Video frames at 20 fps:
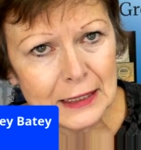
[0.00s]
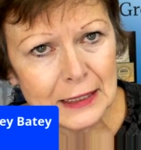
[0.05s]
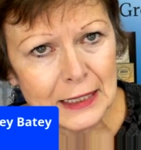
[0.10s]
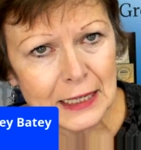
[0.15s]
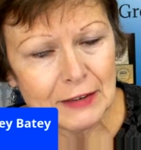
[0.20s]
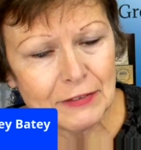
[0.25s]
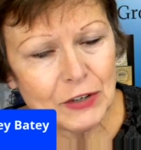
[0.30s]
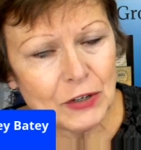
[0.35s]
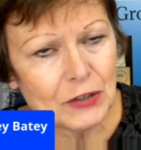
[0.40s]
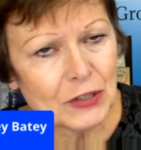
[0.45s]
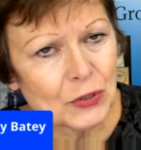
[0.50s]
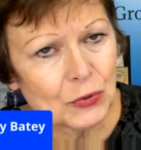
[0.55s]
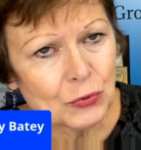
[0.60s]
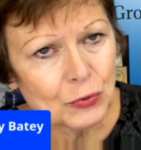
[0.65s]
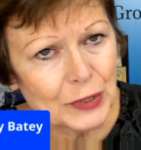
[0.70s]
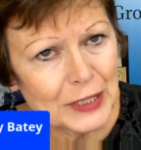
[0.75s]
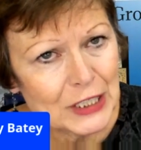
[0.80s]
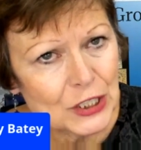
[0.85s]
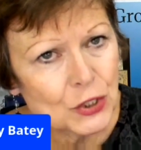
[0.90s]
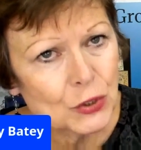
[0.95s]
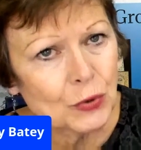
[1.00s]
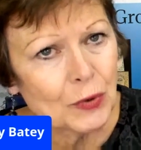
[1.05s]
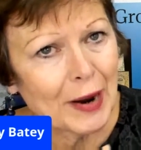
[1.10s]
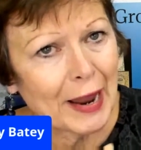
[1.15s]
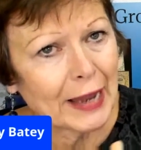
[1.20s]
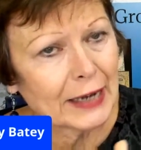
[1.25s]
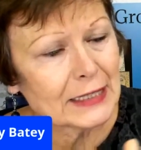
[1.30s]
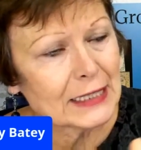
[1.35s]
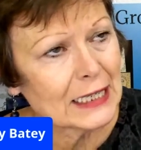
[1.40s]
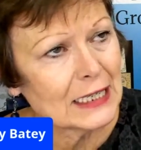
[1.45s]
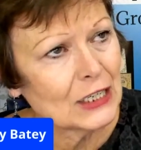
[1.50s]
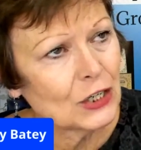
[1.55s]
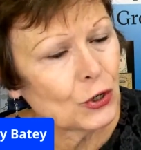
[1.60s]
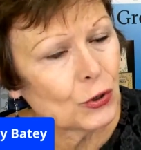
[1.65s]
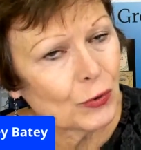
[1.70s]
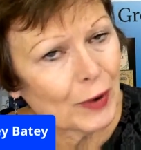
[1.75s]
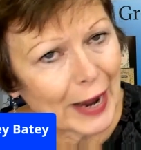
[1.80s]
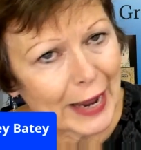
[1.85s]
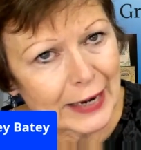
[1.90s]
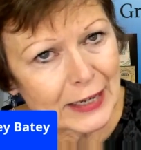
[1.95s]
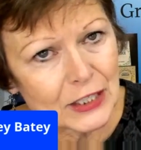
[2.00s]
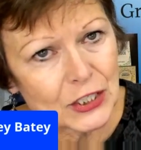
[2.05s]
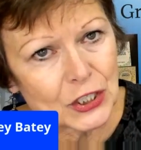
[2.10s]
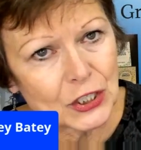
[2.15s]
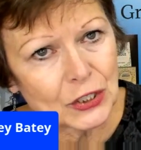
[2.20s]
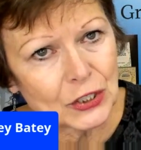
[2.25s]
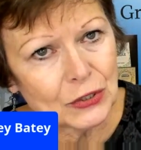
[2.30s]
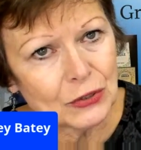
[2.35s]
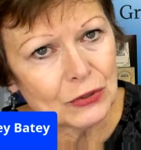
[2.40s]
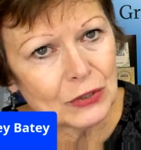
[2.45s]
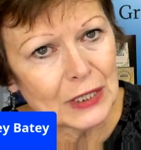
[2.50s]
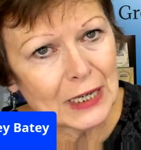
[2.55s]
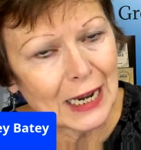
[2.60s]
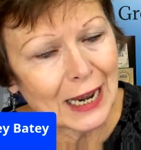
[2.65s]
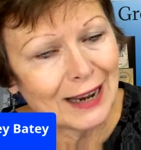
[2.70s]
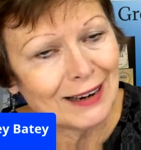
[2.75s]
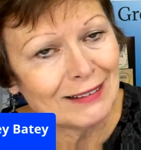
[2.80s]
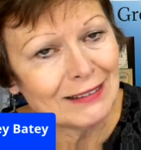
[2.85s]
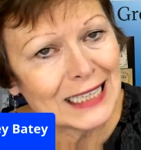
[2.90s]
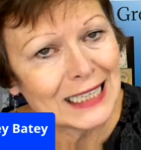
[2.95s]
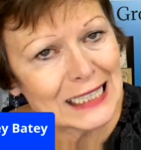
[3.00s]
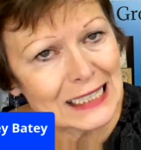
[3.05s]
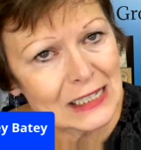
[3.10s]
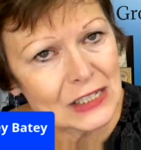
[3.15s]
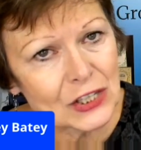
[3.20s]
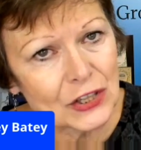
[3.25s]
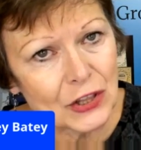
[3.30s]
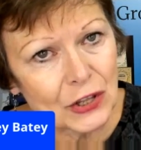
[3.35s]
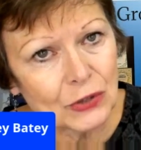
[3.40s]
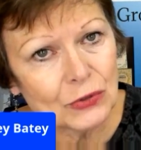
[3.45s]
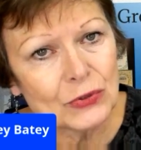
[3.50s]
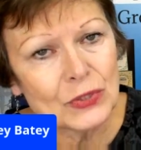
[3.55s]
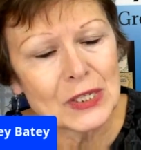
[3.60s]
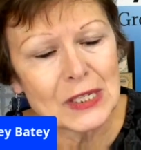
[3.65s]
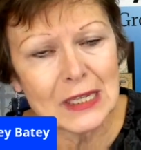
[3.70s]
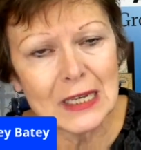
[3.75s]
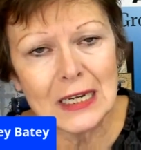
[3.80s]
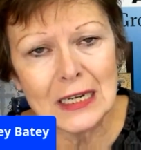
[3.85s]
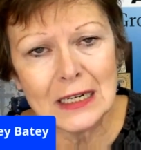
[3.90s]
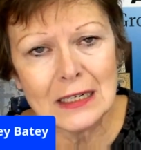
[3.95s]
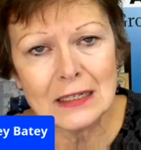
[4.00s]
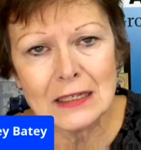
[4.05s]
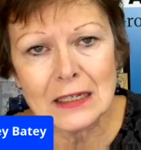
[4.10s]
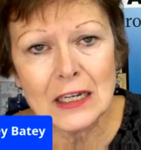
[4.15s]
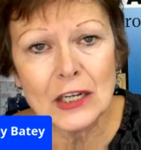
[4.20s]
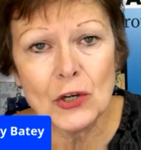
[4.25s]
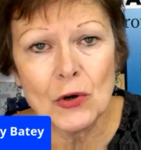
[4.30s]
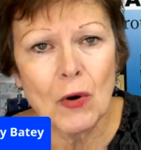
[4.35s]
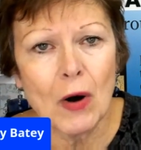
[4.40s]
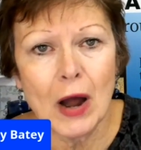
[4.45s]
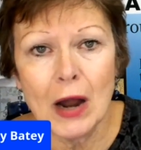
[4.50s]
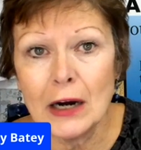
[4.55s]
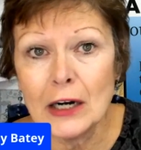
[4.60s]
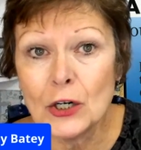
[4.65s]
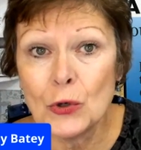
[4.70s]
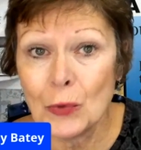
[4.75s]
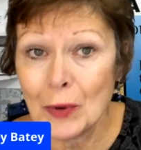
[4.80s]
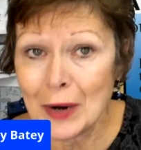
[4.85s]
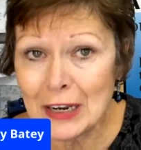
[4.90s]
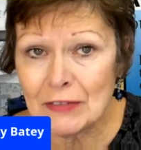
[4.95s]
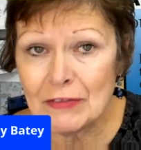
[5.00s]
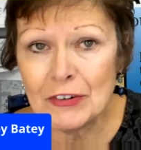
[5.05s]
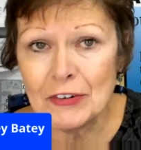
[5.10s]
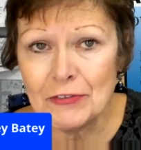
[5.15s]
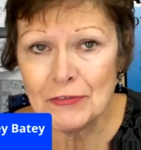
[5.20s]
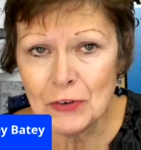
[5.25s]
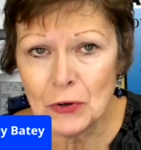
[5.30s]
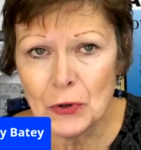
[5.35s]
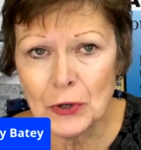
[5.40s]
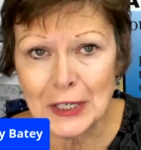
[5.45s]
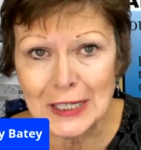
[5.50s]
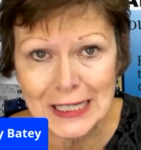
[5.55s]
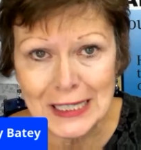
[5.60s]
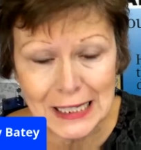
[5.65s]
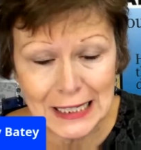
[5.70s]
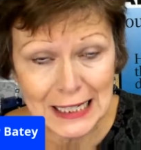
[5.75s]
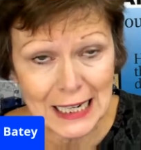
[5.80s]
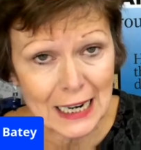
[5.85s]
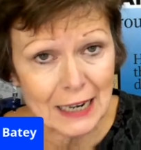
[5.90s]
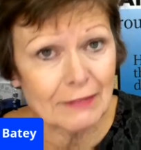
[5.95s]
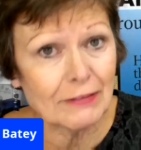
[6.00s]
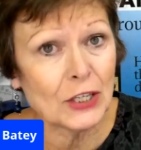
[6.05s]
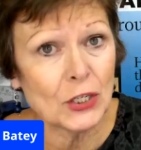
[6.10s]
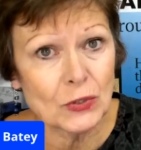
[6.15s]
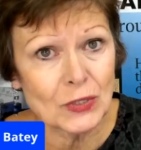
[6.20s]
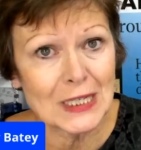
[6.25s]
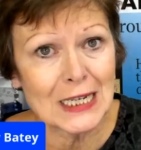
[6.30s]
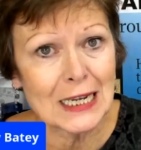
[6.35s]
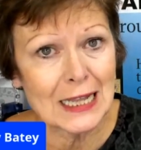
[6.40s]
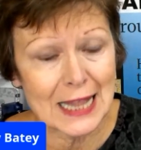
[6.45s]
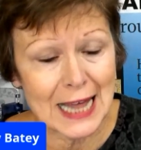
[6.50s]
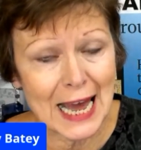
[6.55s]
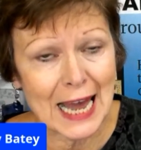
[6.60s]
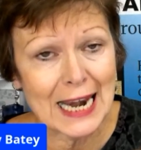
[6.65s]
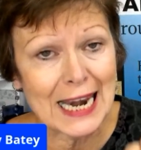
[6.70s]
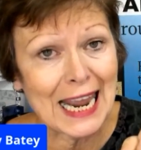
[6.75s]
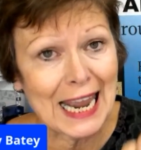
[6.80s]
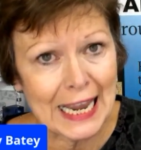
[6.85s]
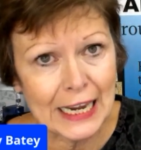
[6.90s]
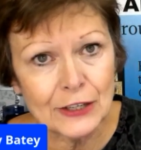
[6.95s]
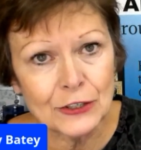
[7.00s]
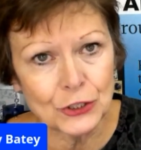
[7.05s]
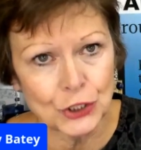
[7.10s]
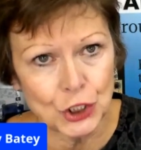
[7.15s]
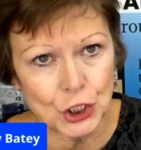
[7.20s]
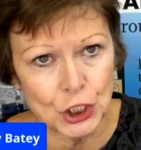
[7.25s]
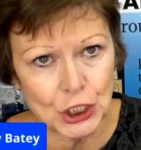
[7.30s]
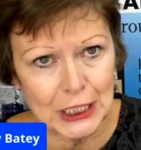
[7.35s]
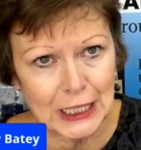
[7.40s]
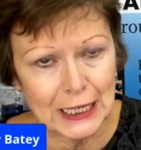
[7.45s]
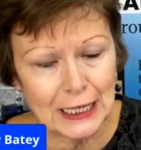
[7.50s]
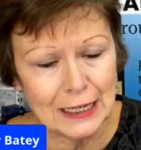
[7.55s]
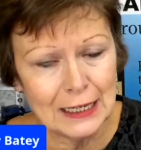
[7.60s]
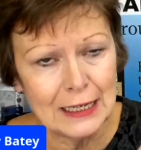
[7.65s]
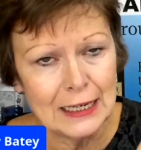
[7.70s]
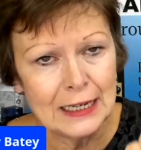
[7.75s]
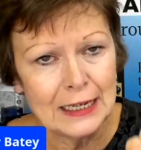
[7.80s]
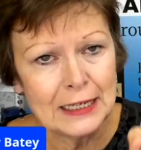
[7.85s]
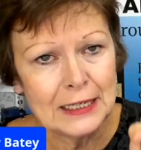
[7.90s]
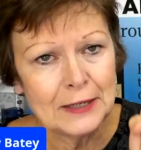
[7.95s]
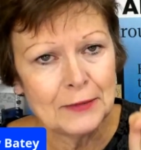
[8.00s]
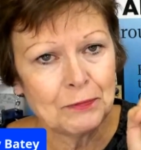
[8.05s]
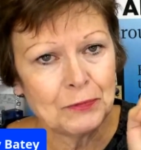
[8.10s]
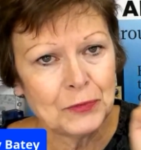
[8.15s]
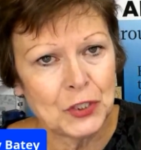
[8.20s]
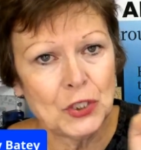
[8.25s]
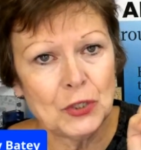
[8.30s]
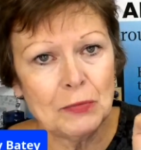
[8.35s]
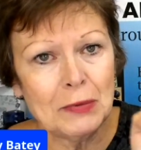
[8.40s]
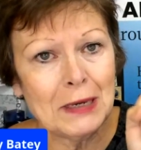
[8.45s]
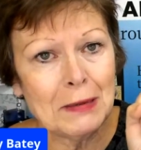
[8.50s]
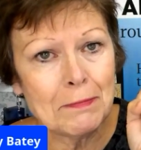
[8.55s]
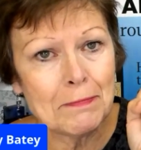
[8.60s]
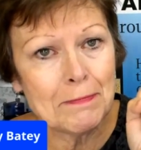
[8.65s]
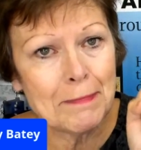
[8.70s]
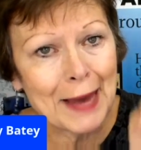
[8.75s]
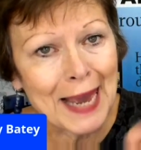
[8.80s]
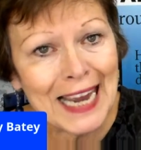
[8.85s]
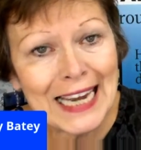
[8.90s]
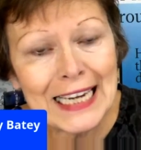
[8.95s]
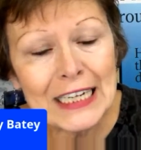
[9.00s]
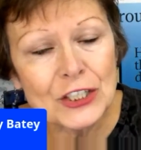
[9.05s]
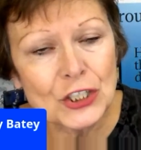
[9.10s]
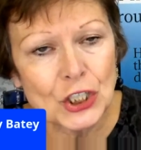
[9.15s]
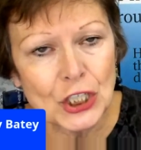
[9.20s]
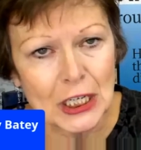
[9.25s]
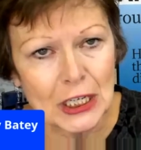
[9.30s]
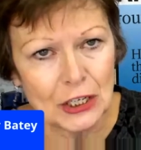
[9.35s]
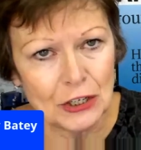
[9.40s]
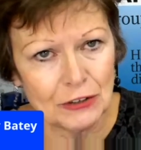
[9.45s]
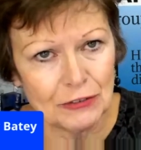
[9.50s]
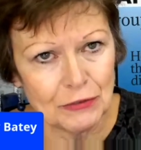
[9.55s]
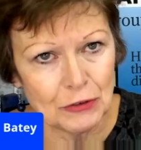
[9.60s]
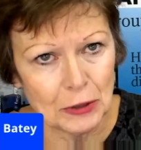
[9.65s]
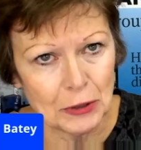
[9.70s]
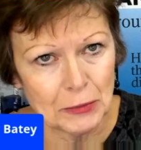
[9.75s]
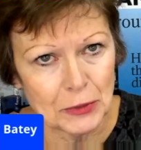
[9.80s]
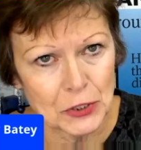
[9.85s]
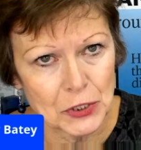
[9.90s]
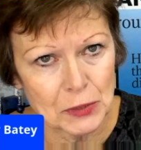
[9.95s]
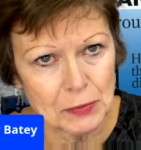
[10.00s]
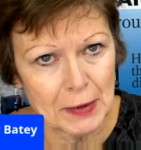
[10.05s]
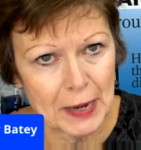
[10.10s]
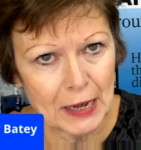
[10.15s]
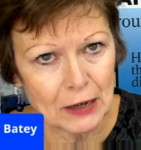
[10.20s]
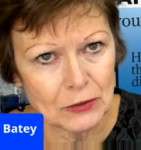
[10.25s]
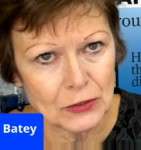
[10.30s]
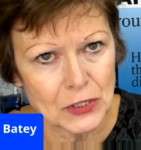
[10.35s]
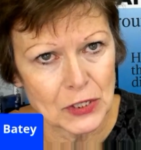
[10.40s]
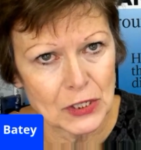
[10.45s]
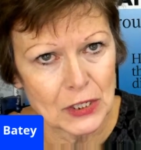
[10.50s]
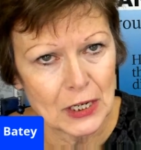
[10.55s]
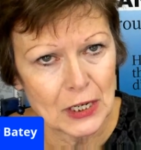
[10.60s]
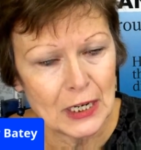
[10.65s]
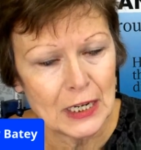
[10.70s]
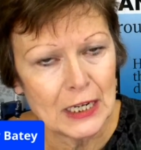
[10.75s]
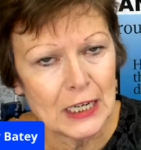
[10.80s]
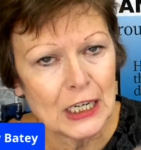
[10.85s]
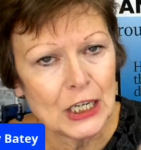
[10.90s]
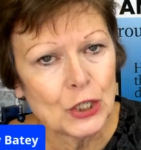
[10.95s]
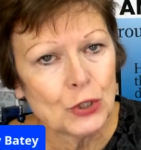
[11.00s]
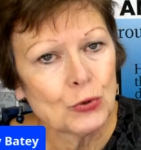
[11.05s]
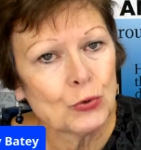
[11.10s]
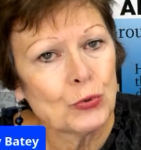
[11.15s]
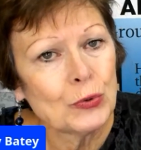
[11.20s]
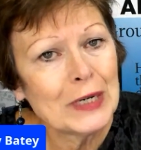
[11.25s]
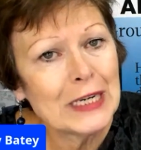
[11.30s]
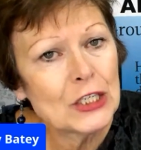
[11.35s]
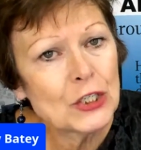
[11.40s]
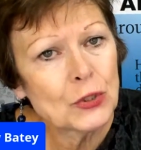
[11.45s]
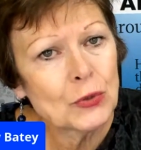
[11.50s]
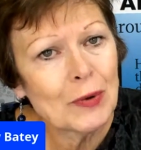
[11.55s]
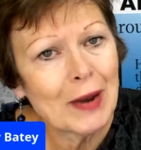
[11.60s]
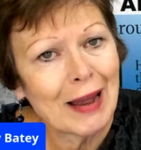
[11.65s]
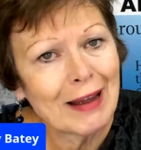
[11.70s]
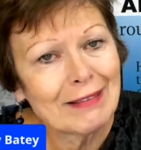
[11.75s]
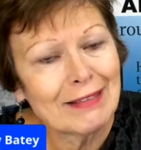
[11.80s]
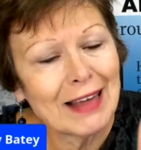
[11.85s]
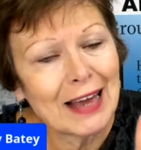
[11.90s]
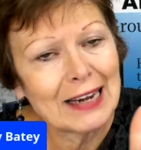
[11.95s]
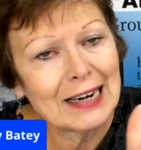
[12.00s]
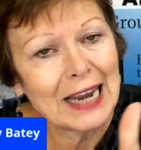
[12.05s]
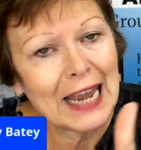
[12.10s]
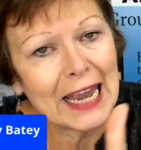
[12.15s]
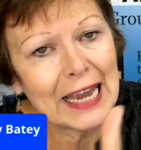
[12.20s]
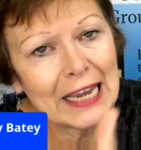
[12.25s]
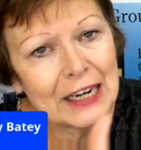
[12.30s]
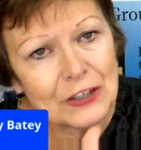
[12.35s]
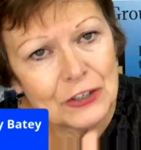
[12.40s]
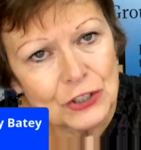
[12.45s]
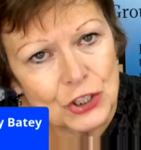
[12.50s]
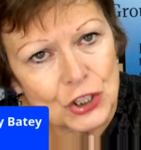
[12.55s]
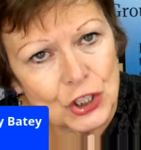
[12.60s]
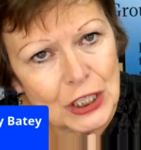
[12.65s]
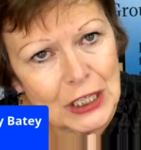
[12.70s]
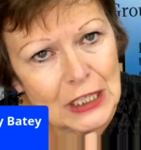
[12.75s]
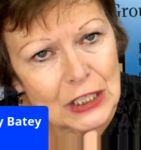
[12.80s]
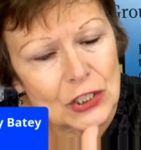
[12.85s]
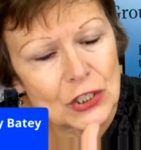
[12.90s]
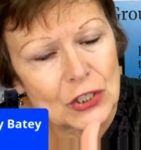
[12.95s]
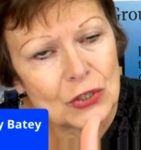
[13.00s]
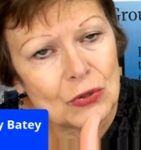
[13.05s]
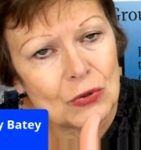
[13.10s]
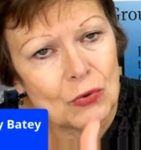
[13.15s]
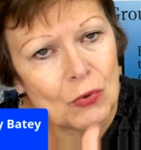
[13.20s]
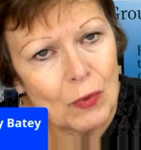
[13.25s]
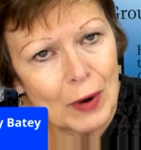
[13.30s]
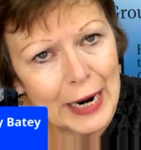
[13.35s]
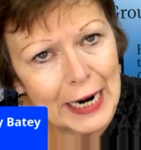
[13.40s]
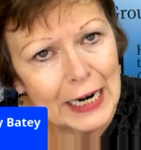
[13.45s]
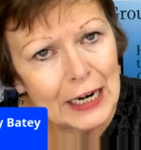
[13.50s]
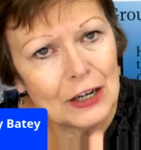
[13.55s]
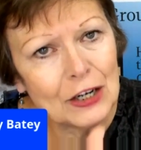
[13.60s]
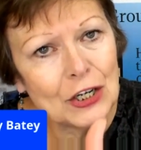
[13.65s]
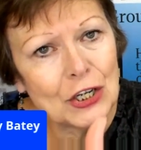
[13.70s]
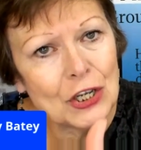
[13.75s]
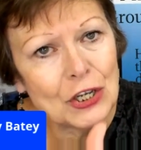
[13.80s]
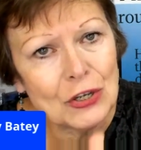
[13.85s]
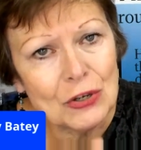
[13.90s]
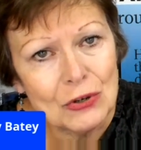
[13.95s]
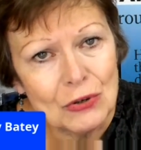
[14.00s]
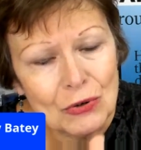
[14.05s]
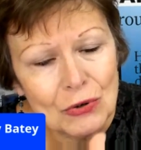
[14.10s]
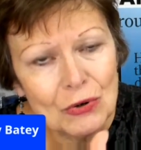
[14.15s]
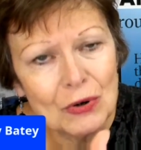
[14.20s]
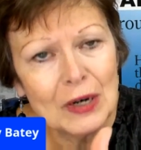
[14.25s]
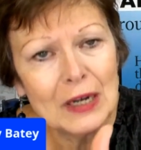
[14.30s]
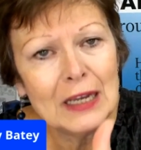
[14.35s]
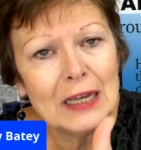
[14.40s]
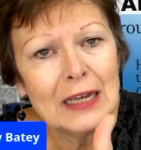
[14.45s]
If you can redirect in gratitude and list those things that you are grateful for instead of using that energy to be bashing your former spouse, redirect that energy to where you